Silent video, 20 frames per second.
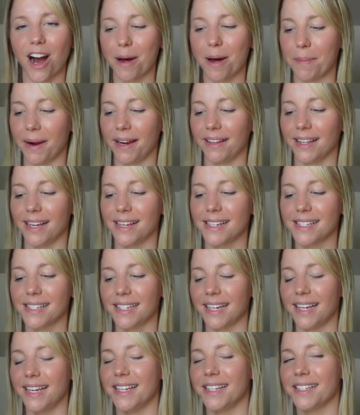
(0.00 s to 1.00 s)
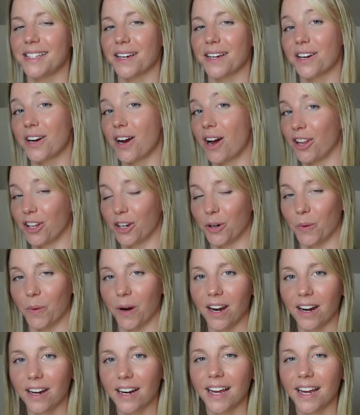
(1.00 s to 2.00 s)
on my list is color
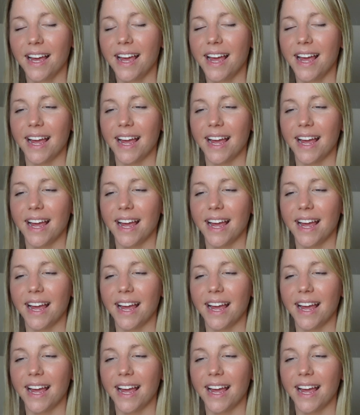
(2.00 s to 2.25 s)
work.